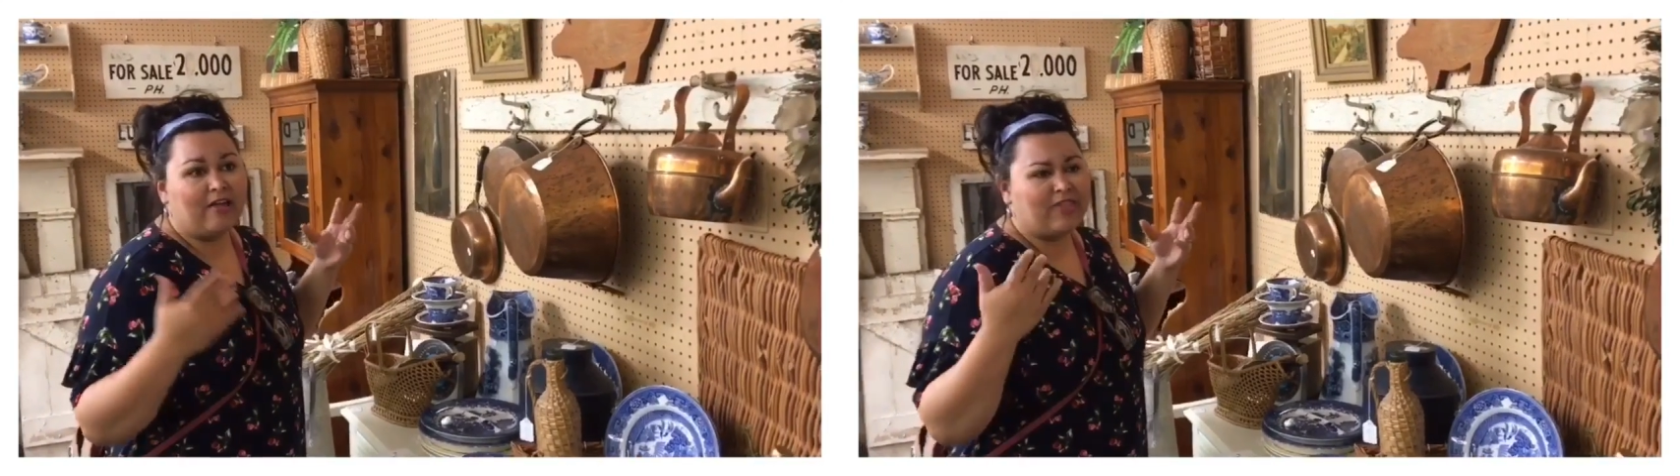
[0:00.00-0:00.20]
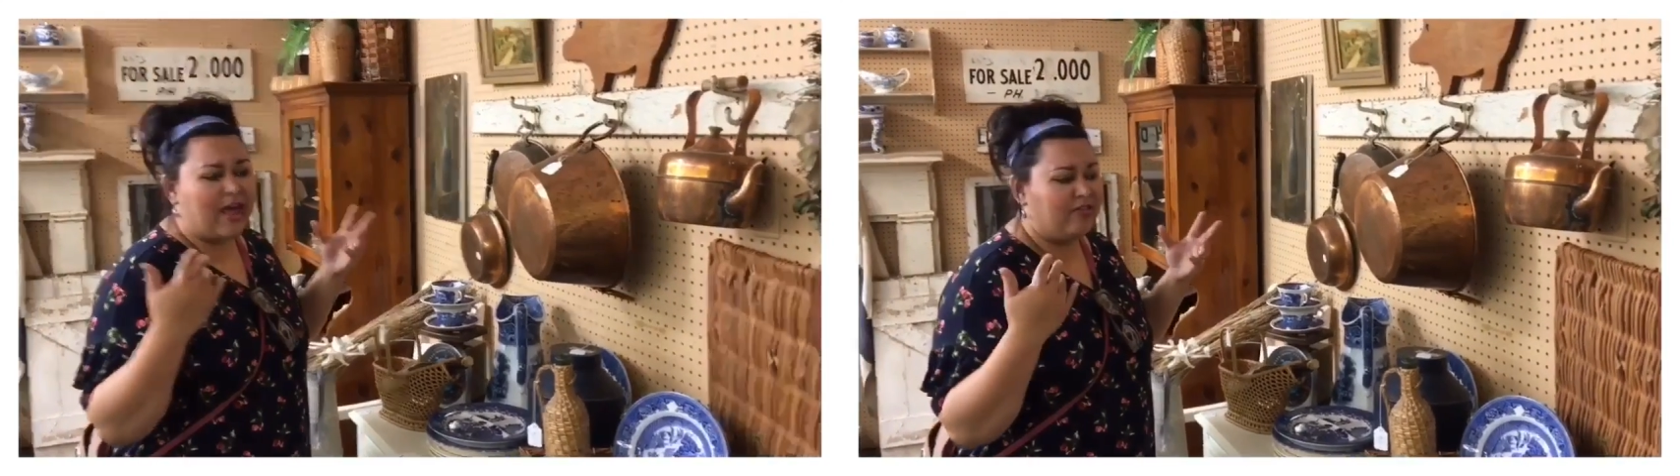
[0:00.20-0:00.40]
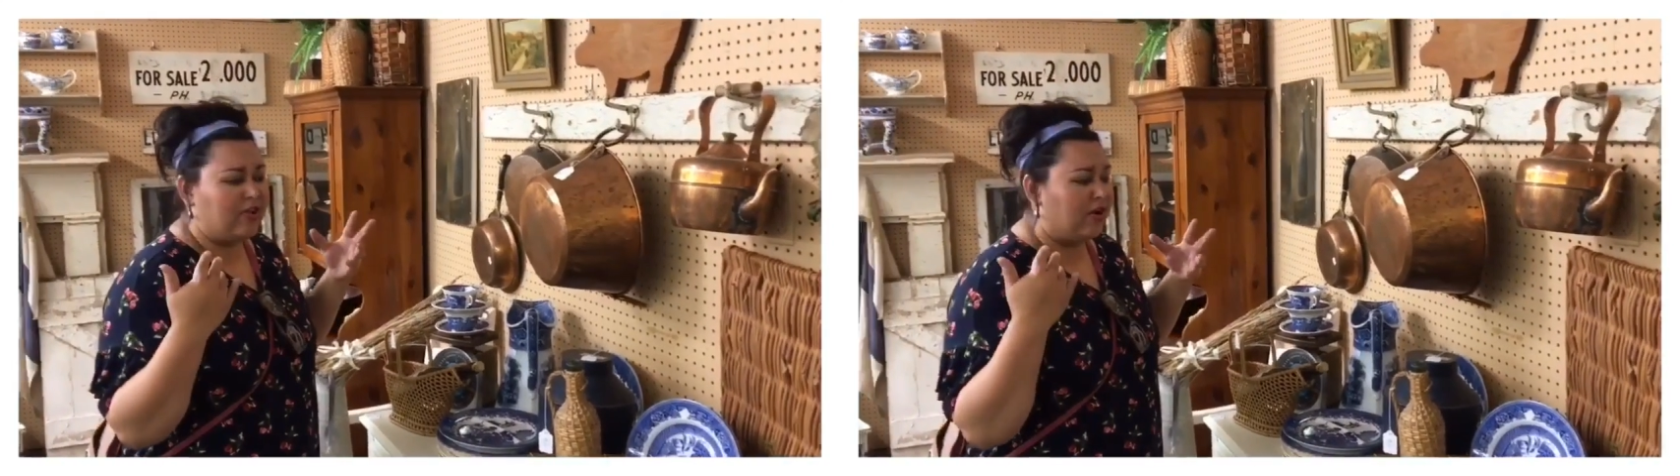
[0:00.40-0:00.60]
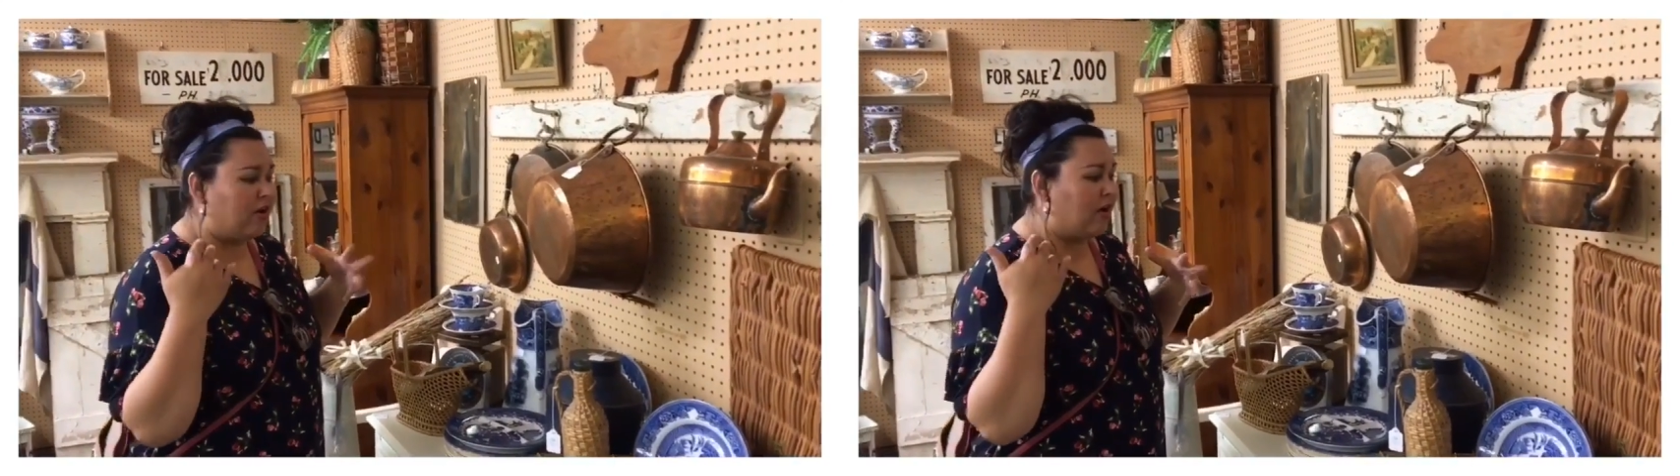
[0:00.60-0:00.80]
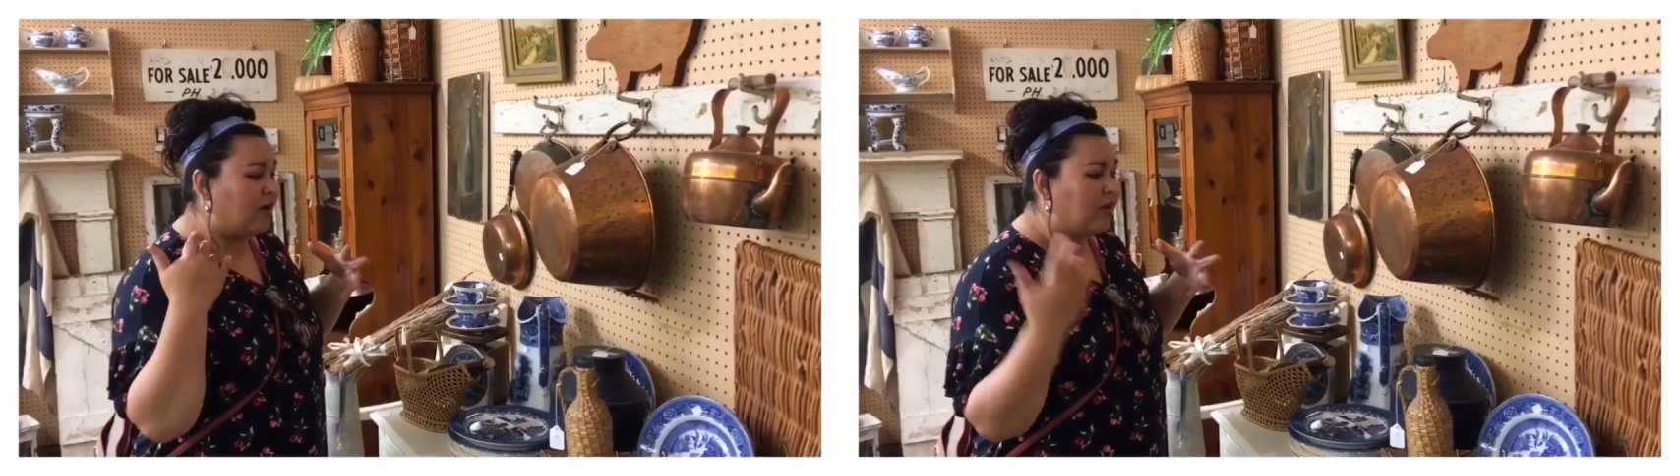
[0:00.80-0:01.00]
that
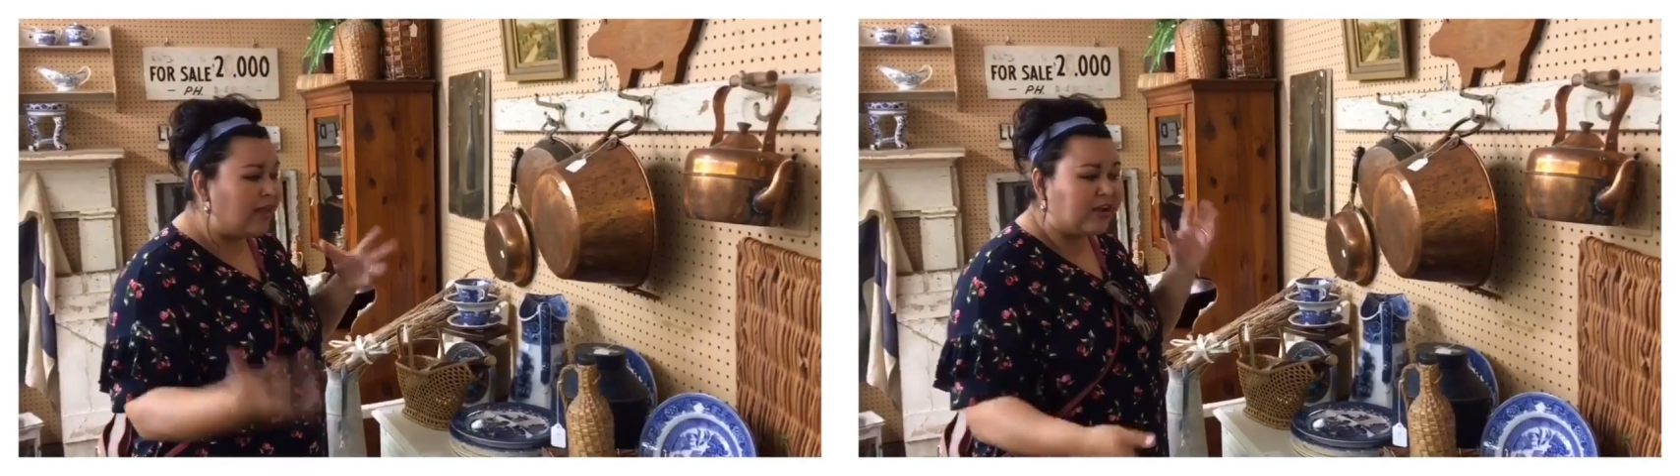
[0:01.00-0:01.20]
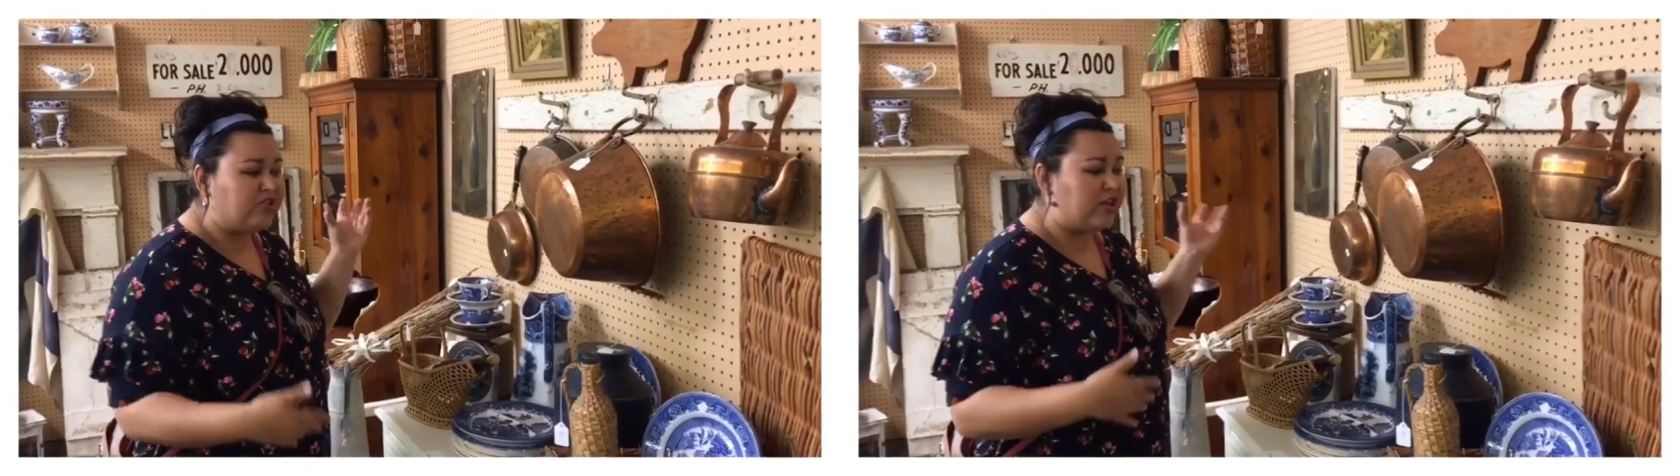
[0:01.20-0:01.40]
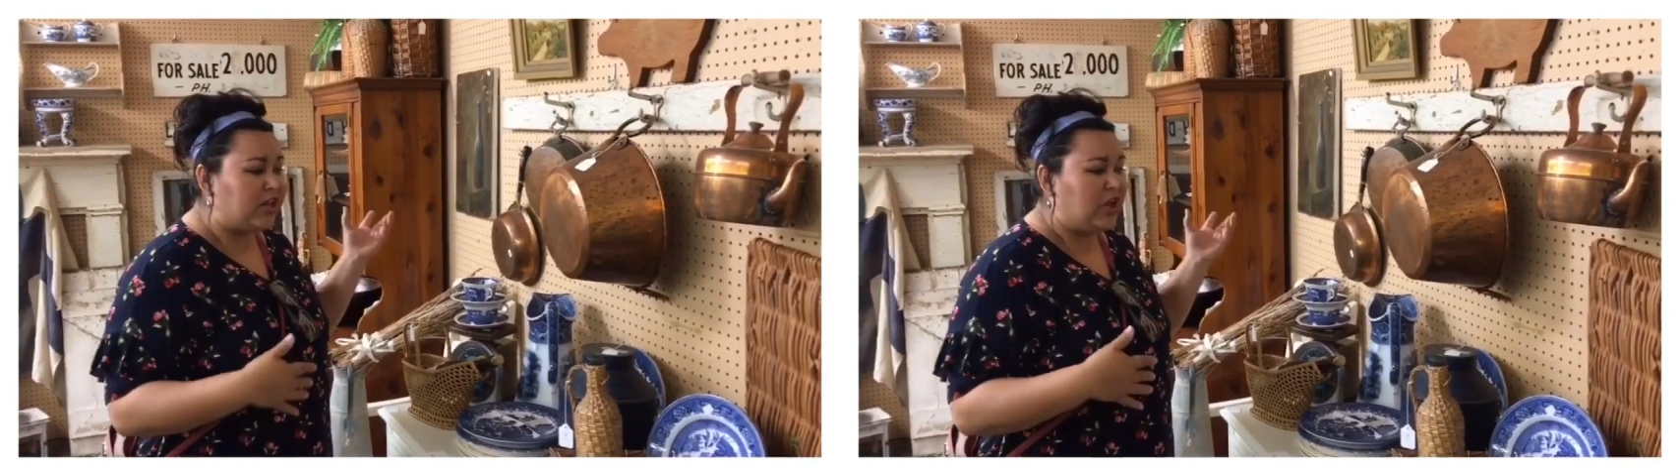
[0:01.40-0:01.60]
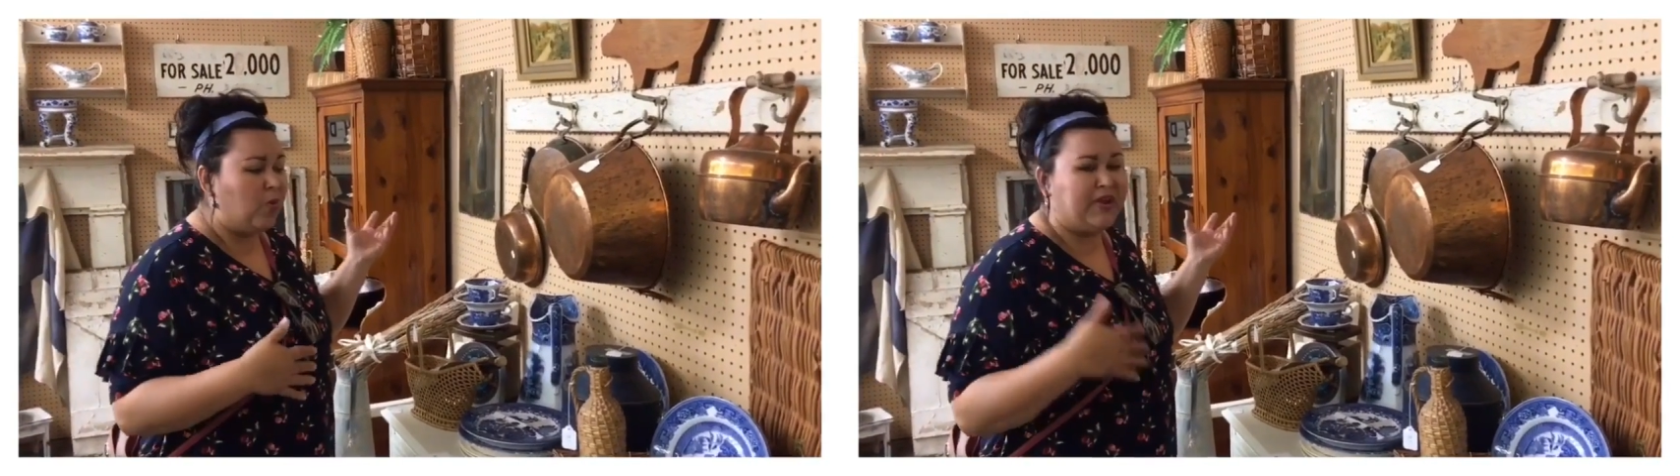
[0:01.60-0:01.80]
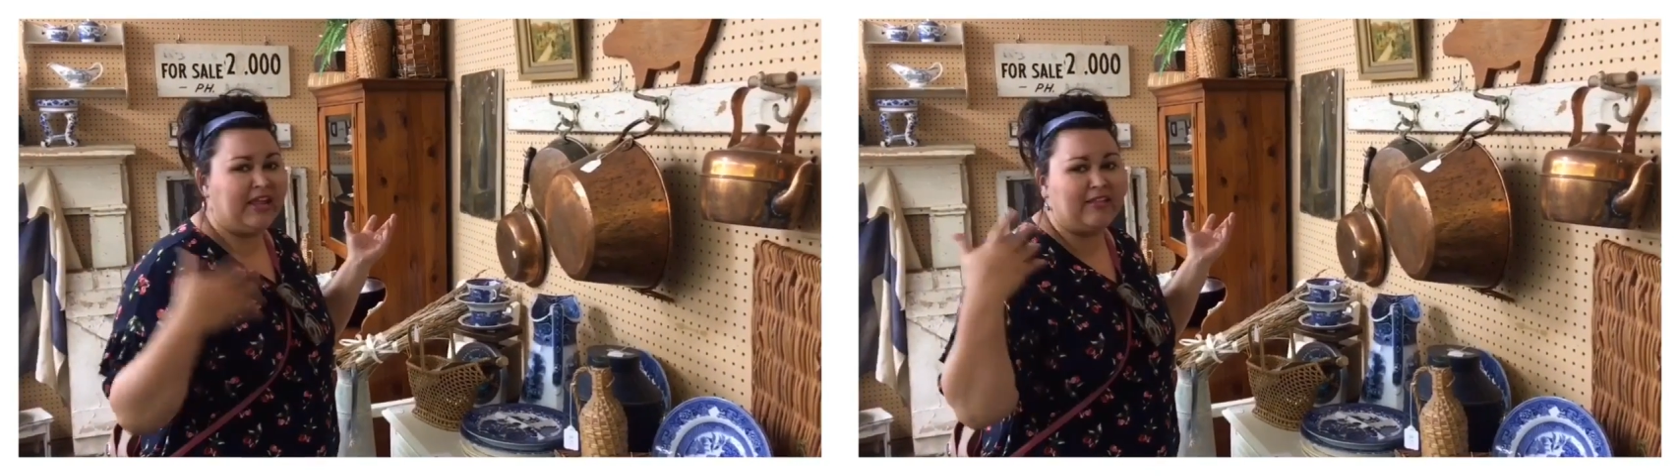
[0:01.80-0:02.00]
they're a collection and
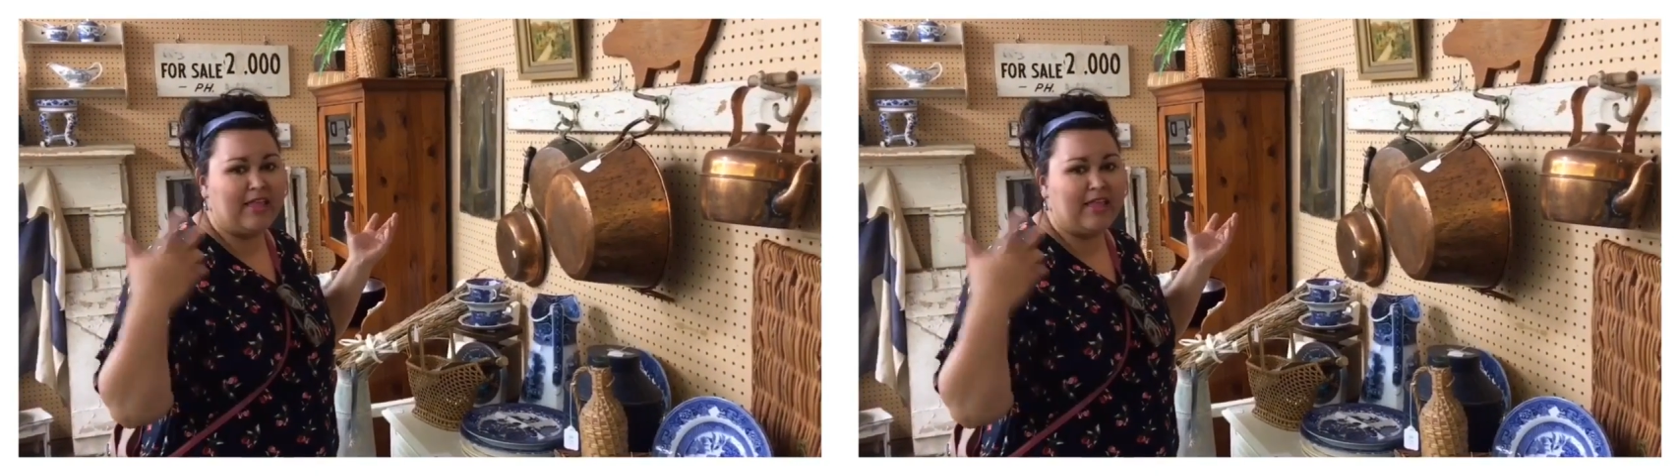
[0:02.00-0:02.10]
you wouldn't get